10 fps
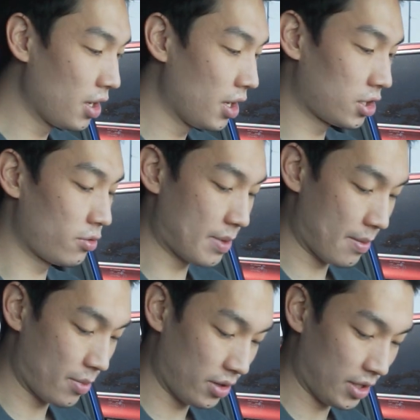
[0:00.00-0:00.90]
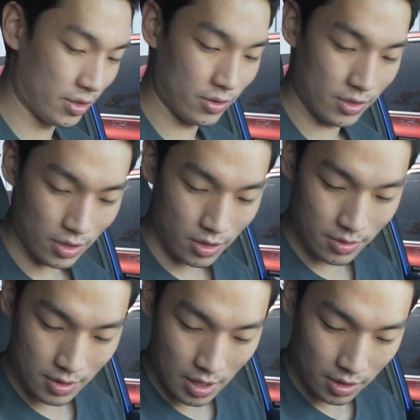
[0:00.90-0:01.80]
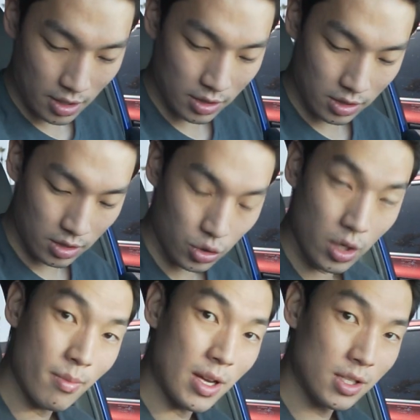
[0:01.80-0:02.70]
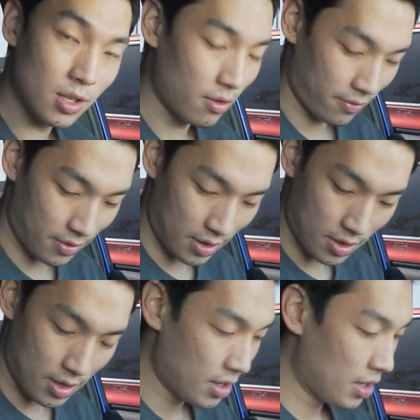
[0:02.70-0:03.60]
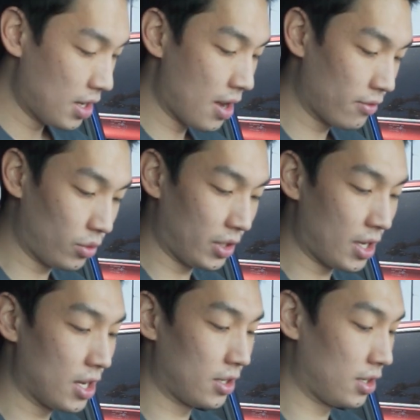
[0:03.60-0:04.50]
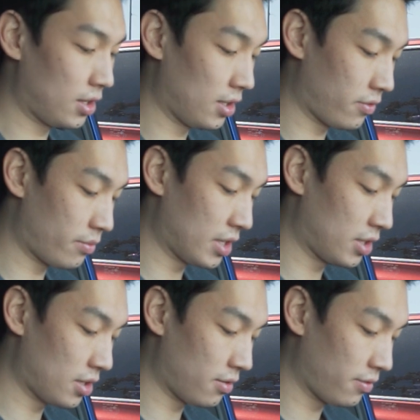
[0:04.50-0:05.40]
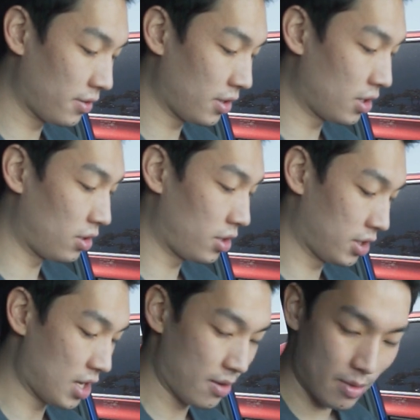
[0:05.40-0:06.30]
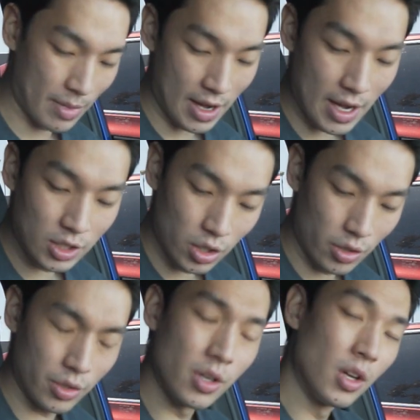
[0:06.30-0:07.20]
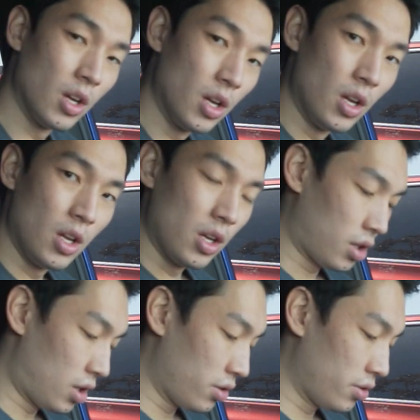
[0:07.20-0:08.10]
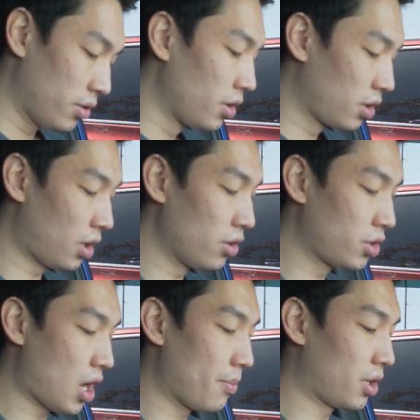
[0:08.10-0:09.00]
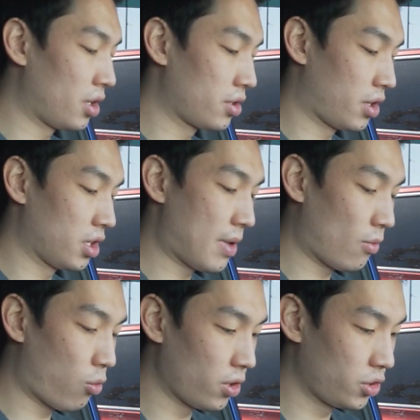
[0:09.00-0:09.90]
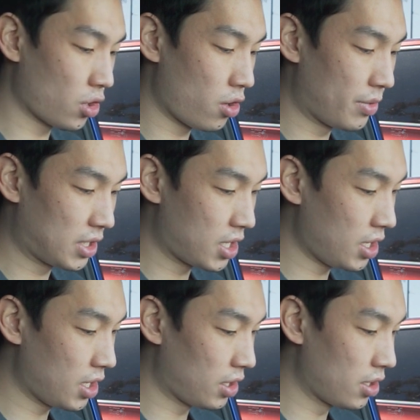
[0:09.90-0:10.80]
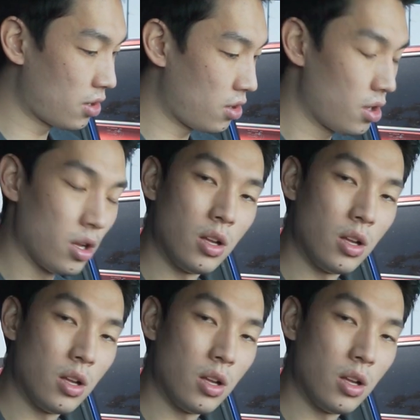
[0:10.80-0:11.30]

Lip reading: It's almost my birthday soon, so I thought I'd treat myself. I haven't really gotten anything for myself in a long time. I might actually go clothes shopping also, because my wardrobe is getting a little